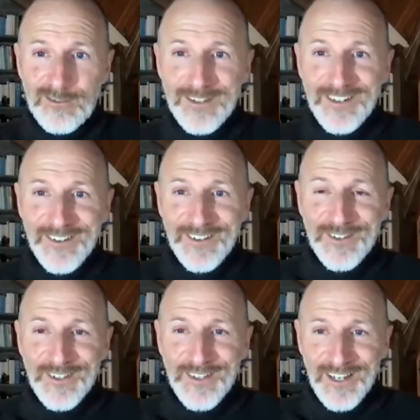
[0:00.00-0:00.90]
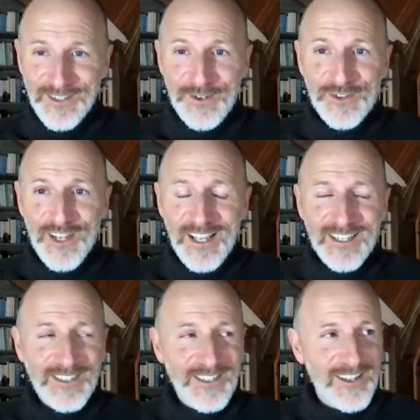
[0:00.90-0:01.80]
You know, it's, it, as you said,
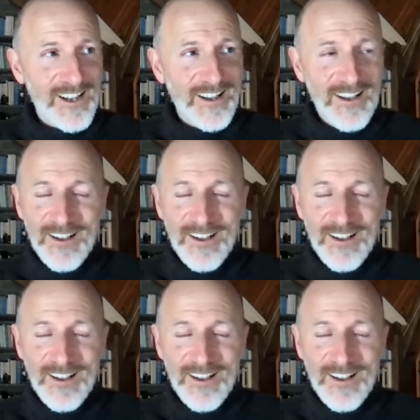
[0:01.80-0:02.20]
it's like,